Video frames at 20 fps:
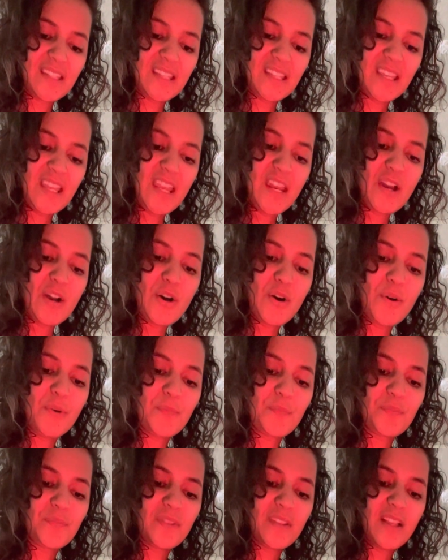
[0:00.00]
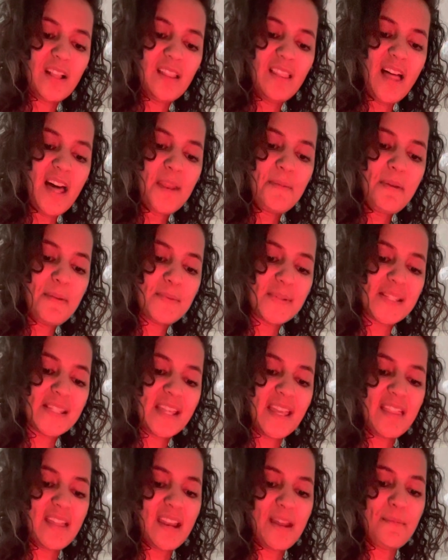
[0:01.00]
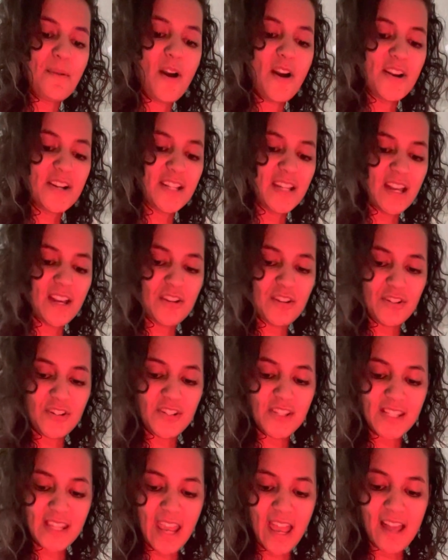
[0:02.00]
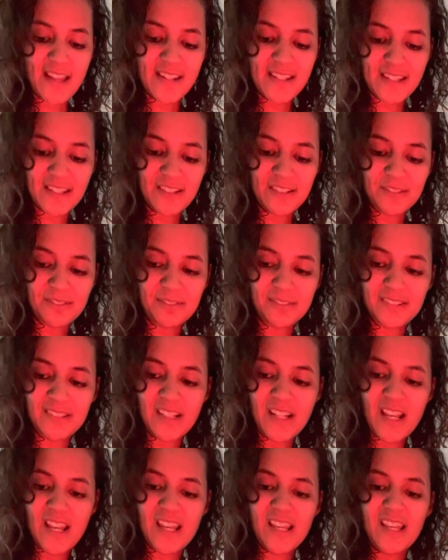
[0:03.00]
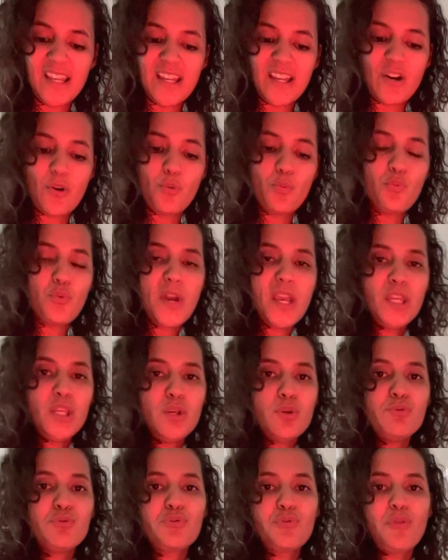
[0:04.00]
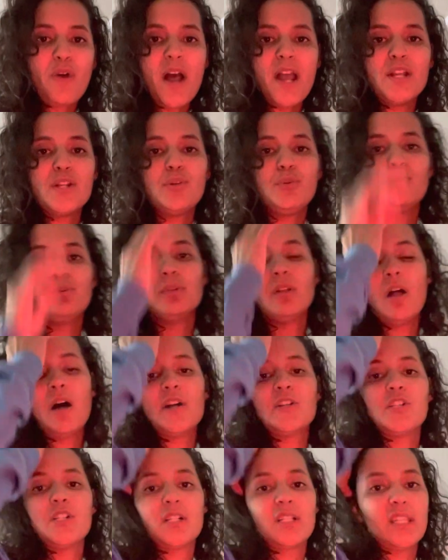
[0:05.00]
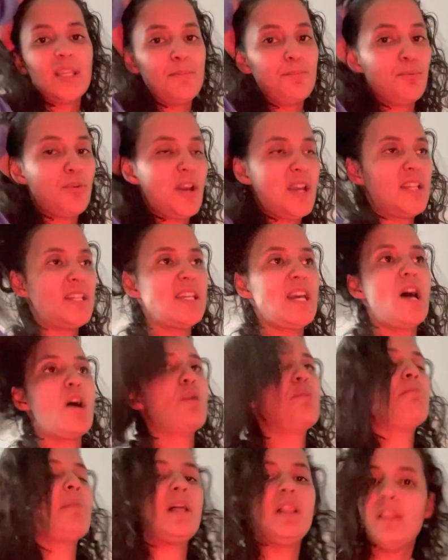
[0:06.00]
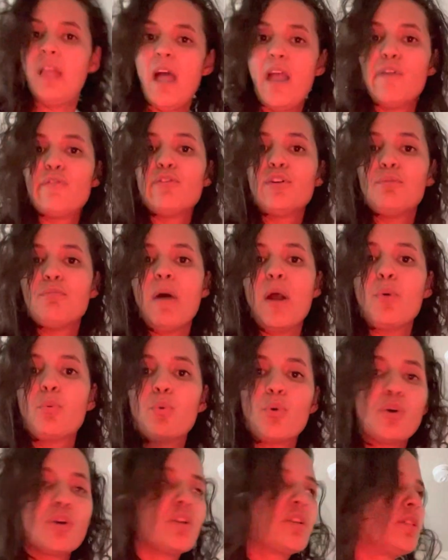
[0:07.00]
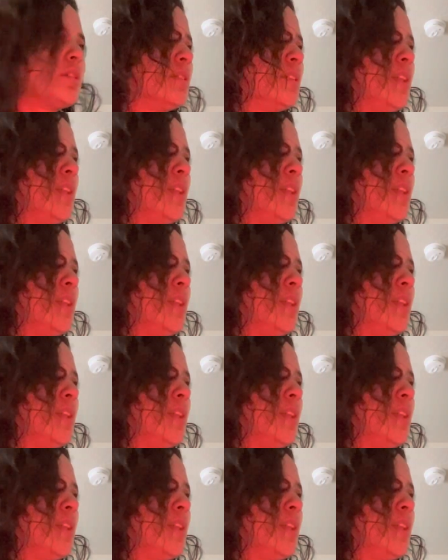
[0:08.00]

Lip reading: You know, a lot of people say that I'm hard to understand. When you try to logically break down my life and my word,